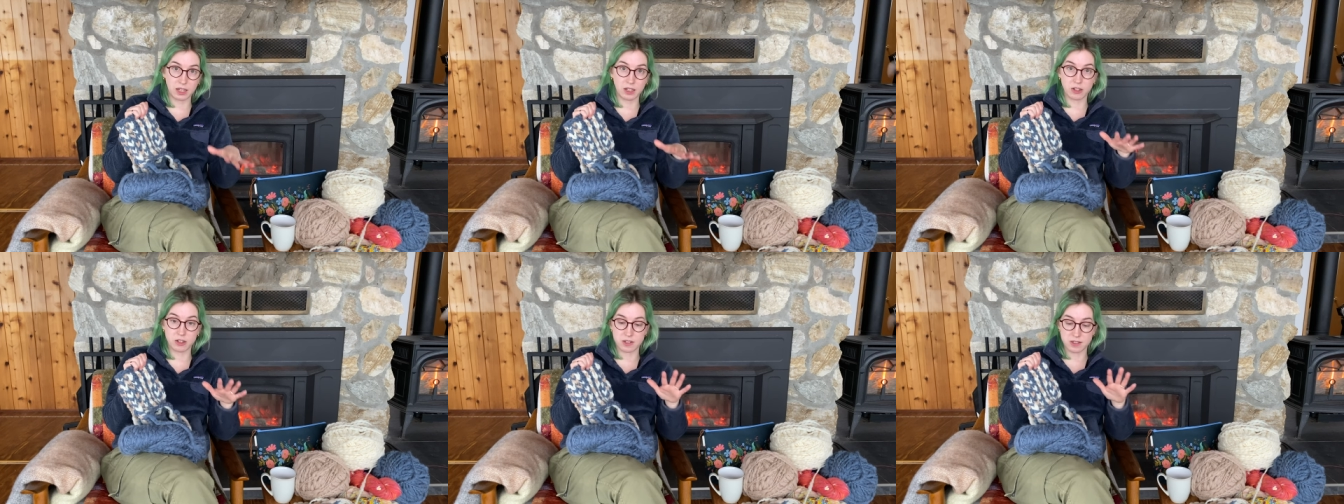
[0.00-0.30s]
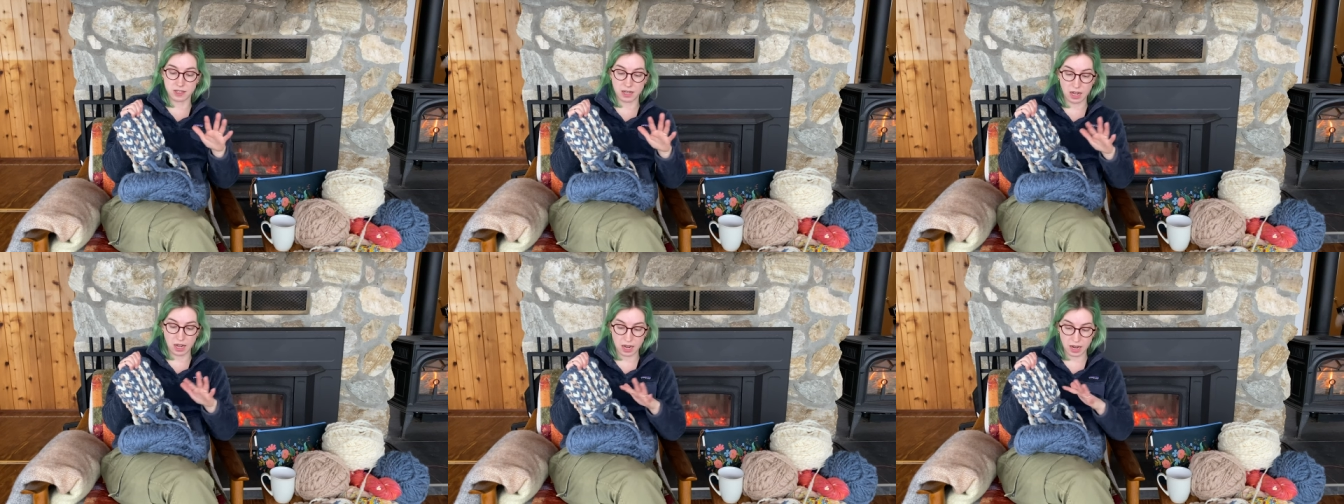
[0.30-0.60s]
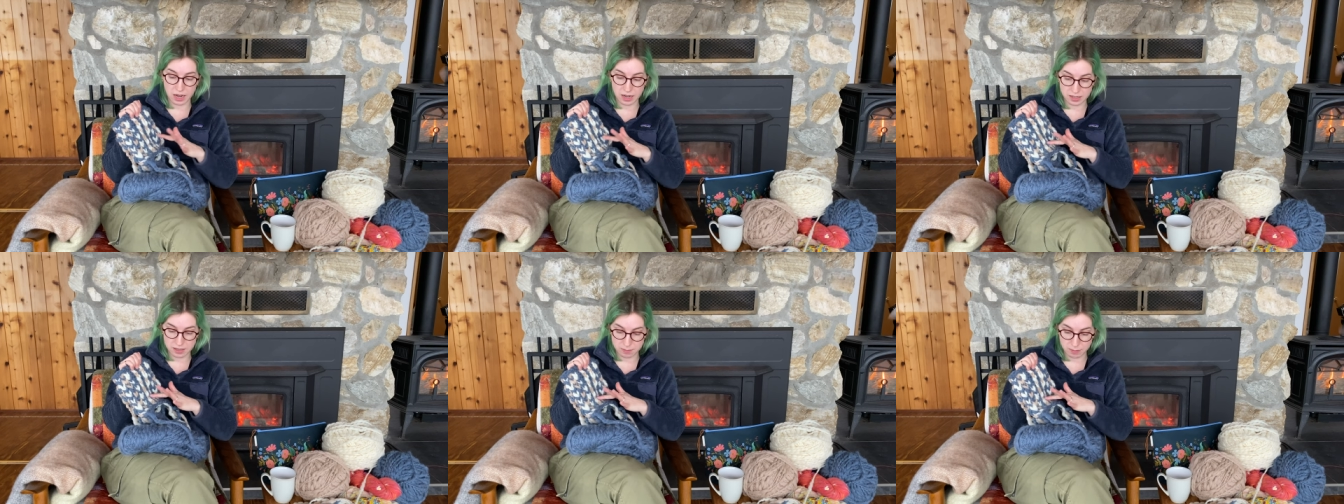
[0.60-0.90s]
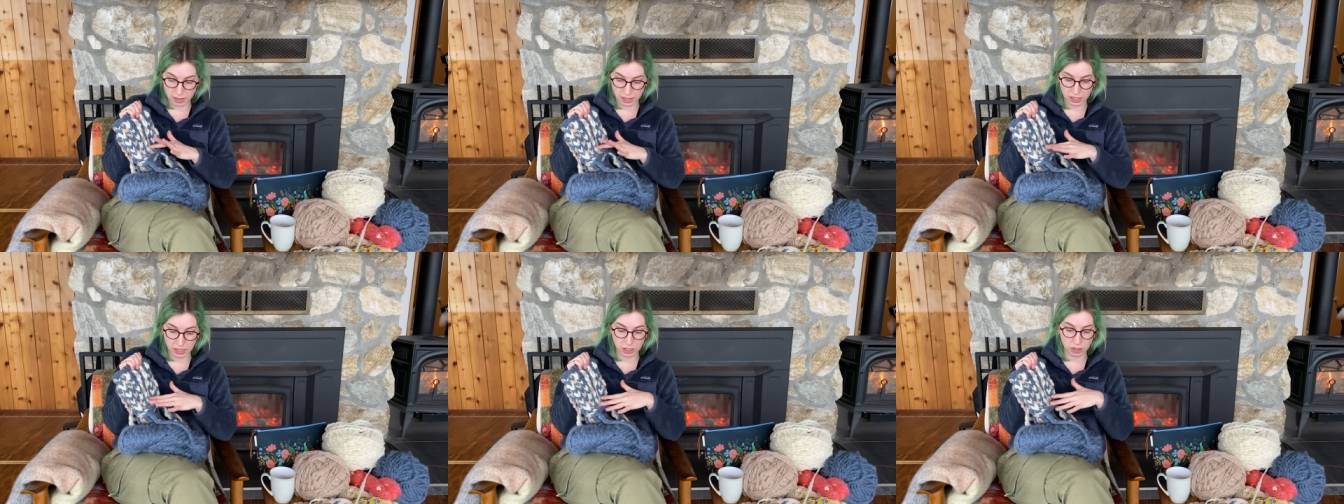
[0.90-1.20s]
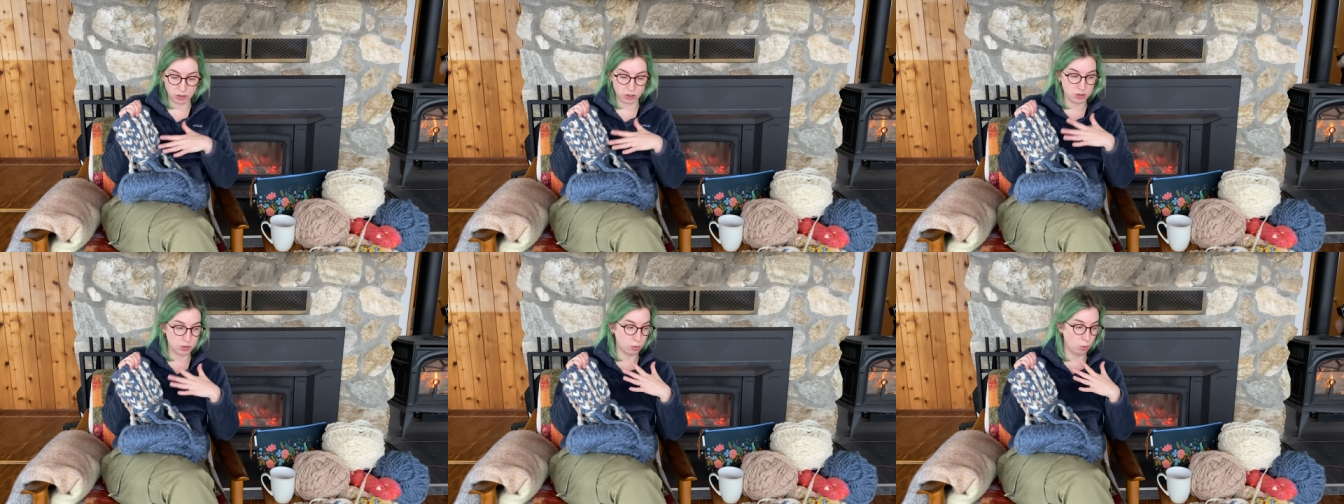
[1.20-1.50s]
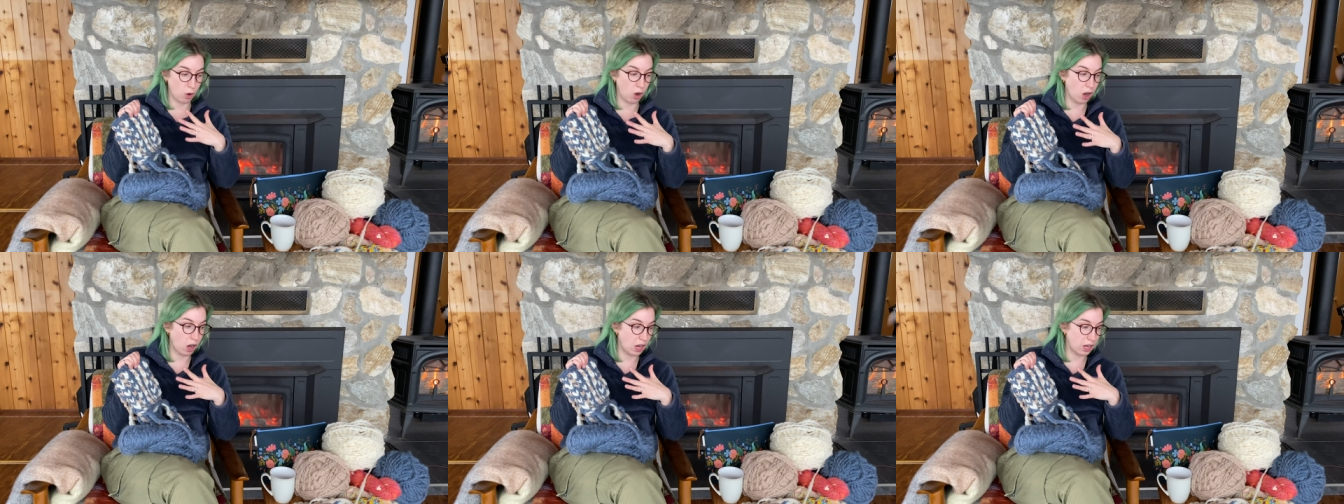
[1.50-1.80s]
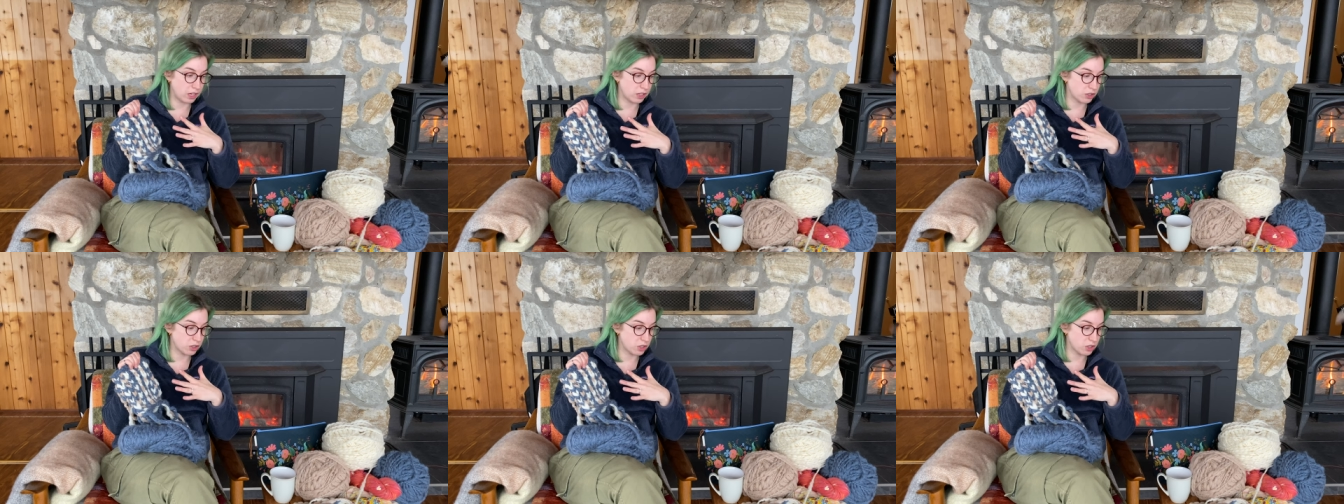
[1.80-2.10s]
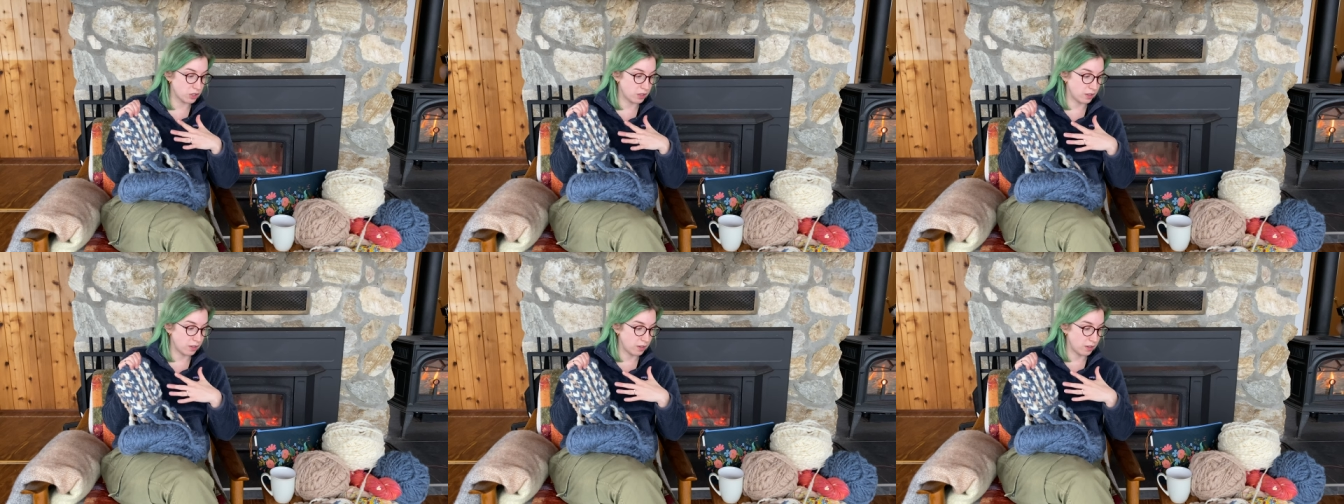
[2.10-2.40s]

your size, making your swatch.